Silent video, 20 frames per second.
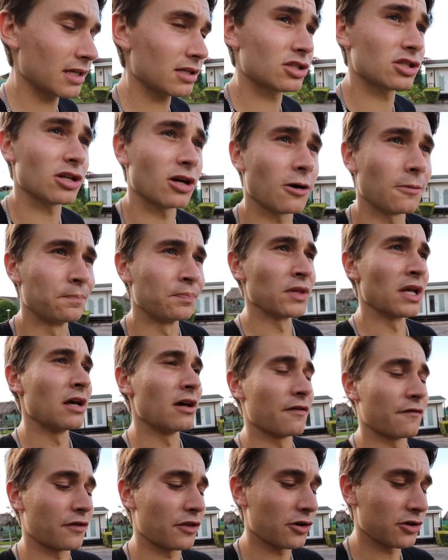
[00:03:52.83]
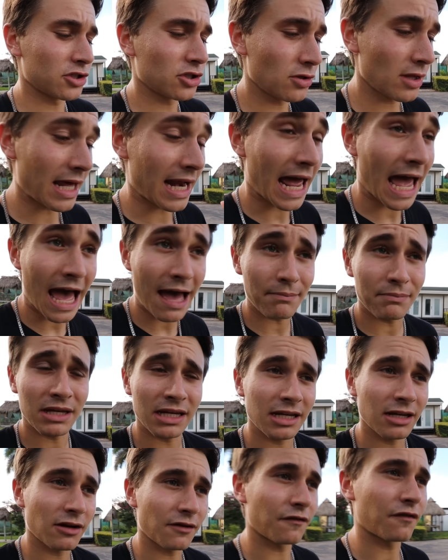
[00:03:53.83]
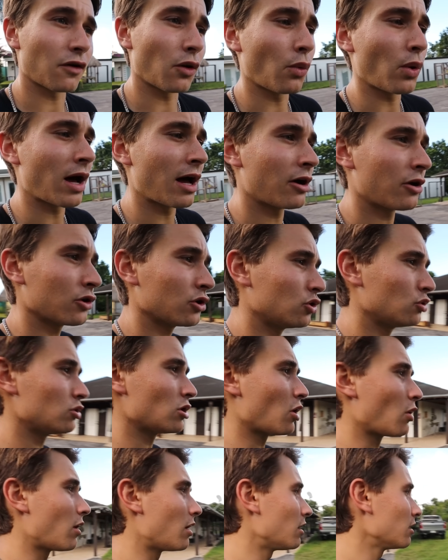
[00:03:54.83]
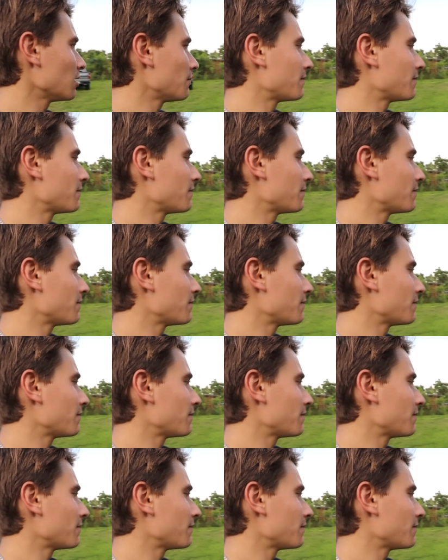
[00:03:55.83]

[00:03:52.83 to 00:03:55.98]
So for those of you that have been here for a while, you know all